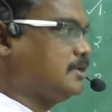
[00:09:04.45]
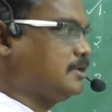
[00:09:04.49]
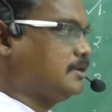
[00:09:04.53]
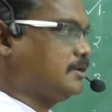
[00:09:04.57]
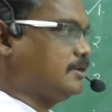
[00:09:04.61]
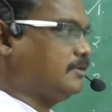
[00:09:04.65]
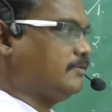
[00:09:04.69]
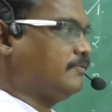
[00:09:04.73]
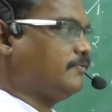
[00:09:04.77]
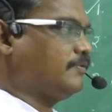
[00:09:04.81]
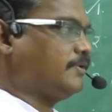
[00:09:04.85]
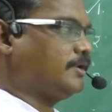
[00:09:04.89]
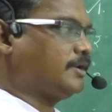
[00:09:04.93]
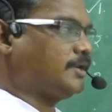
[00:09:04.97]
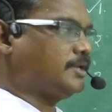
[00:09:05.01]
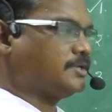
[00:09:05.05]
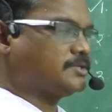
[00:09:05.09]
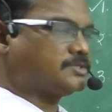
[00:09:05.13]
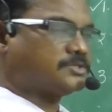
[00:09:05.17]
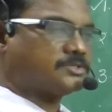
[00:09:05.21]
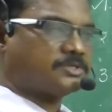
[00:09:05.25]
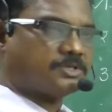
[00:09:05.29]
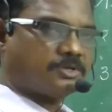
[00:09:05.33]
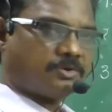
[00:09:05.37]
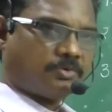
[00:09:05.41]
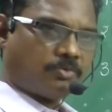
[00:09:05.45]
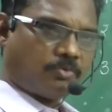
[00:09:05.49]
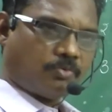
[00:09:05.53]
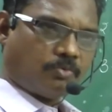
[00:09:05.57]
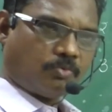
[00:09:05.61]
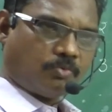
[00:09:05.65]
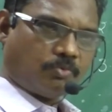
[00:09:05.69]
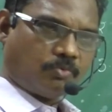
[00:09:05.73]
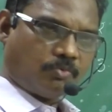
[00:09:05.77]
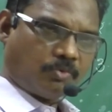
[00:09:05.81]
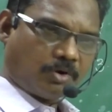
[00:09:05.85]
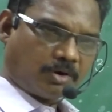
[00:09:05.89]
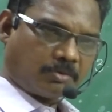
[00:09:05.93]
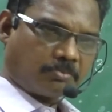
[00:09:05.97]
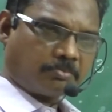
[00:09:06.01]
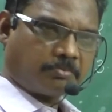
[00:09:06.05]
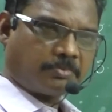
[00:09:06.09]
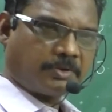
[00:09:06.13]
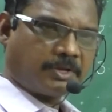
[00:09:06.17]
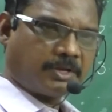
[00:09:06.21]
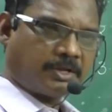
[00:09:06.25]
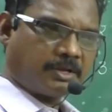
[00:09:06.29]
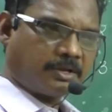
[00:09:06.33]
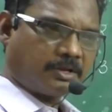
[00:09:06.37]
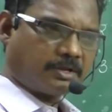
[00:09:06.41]
If it is
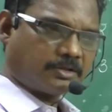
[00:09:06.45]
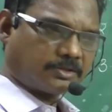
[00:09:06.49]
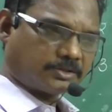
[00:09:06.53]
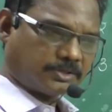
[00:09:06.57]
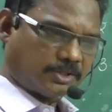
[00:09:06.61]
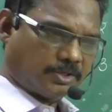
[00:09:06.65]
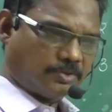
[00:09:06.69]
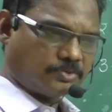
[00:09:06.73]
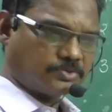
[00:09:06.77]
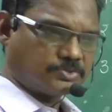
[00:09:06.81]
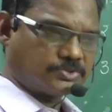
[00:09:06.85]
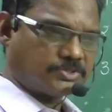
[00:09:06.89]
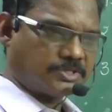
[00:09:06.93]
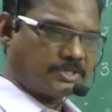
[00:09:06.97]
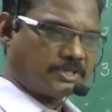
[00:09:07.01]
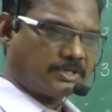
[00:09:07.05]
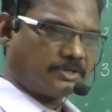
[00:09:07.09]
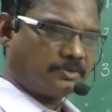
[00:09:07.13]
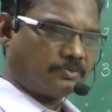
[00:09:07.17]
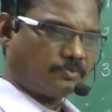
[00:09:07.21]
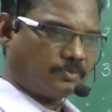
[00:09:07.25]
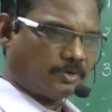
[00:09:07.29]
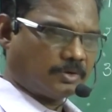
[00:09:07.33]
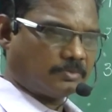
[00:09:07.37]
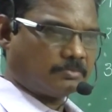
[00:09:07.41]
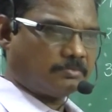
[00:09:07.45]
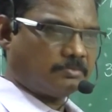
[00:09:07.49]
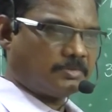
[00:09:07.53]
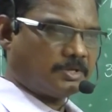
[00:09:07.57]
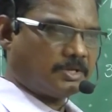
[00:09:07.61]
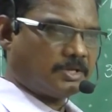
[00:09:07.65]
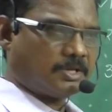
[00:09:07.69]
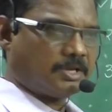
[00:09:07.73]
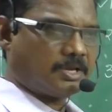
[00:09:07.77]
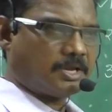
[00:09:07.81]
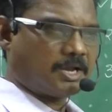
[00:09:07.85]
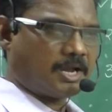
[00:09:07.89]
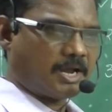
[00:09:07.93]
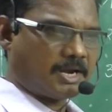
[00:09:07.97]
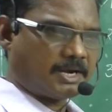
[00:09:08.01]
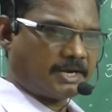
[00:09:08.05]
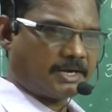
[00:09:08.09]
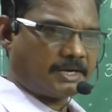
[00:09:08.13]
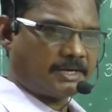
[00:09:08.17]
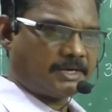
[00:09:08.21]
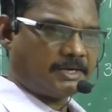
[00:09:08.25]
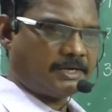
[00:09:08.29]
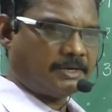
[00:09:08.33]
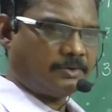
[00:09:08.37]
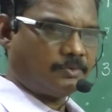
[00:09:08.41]
1/1000,
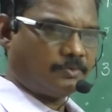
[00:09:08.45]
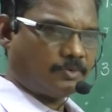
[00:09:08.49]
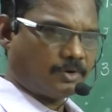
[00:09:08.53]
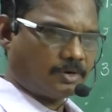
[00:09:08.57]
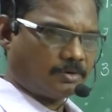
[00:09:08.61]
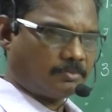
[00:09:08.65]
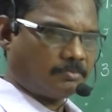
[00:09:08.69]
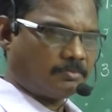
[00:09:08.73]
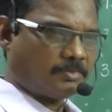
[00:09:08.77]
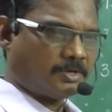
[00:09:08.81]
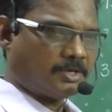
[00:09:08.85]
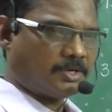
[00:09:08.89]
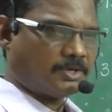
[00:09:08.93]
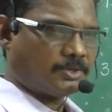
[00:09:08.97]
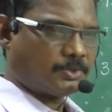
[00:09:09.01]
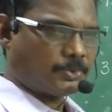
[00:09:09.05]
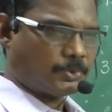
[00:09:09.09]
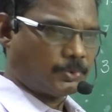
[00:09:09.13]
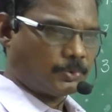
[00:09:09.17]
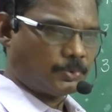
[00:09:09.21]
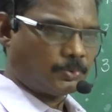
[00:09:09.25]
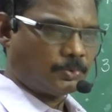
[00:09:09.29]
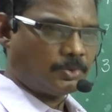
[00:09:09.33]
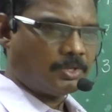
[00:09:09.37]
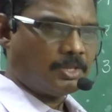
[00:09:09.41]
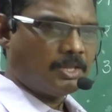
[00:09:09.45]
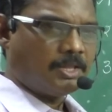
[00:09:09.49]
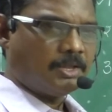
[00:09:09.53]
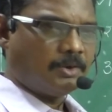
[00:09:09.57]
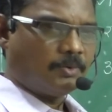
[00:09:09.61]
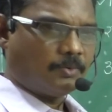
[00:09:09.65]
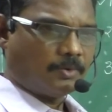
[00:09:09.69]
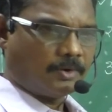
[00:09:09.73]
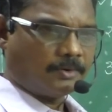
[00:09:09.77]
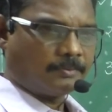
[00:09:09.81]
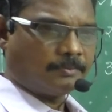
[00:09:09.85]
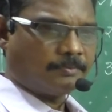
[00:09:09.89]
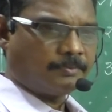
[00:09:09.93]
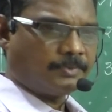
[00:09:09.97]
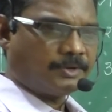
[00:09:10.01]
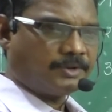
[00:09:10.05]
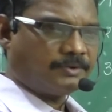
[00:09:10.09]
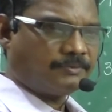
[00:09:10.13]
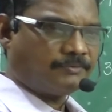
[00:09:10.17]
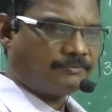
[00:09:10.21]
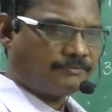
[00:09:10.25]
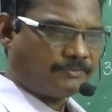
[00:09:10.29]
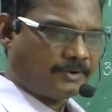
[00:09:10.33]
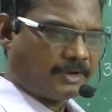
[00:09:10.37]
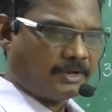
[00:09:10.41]
1/100, 1/2,
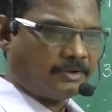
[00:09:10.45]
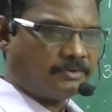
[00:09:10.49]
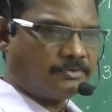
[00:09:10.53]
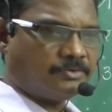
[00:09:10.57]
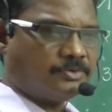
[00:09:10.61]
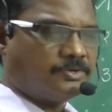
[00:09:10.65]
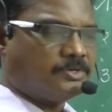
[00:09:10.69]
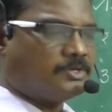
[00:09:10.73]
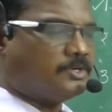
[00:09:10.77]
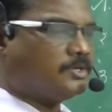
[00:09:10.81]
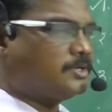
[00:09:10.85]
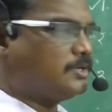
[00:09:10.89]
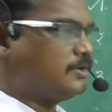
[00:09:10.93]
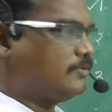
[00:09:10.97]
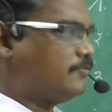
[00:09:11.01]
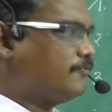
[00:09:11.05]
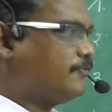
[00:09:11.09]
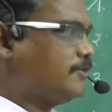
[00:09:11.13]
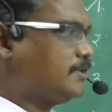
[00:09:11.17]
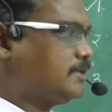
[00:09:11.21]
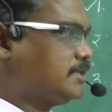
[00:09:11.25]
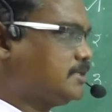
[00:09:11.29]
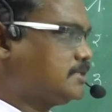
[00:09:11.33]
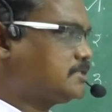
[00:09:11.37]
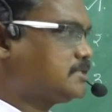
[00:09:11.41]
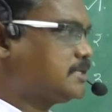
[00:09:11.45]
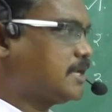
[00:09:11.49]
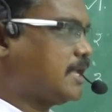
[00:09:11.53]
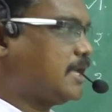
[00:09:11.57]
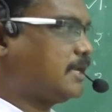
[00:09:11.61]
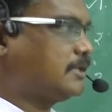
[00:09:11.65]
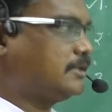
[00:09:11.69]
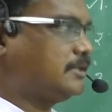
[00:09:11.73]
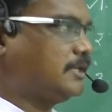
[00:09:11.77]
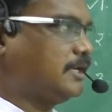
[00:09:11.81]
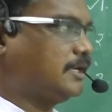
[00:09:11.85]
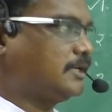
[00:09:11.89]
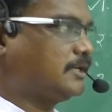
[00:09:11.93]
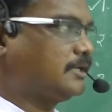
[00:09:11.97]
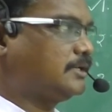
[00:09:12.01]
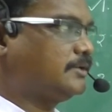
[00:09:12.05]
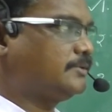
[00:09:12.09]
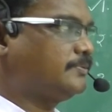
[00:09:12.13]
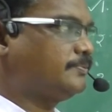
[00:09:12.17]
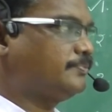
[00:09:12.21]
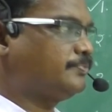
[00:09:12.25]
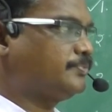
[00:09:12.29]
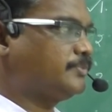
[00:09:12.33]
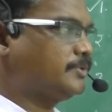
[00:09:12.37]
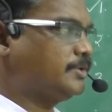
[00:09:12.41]
1/5, if it is like that,
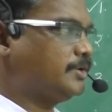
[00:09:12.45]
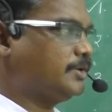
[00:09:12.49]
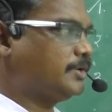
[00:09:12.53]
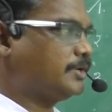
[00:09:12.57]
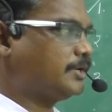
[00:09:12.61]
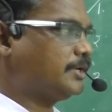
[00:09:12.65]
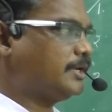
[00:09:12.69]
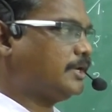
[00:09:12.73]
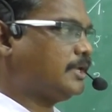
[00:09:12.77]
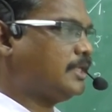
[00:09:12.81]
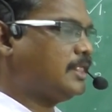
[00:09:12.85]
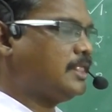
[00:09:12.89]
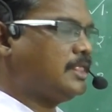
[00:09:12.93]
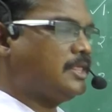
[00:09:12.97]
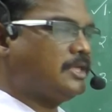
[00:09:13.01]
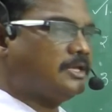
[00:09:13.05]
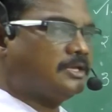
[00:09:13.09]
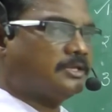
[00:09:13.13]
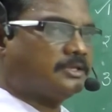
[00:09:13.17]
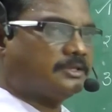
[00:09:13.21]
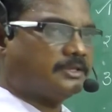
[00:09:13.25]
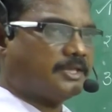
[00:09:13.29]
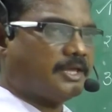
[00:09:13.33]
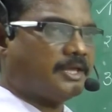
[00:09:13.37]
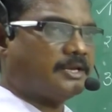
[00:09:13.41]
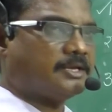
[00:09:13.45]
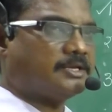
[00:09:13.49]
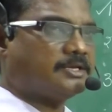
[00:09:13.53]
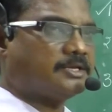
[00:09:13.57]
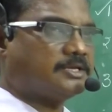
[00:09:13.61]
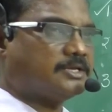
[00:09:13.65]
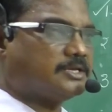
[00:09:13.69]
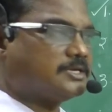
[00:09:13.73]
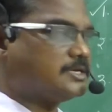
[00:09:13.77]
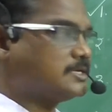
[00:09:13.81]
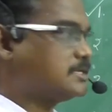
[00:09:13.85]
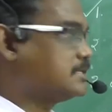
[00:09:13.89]
okay, then it